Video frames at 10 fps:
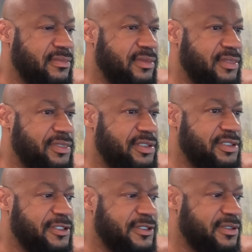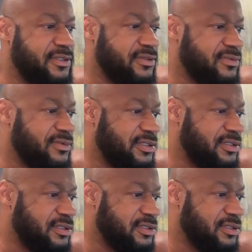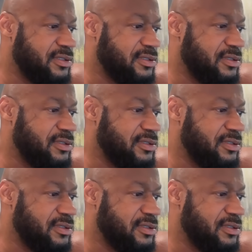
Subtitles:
Let me see. What is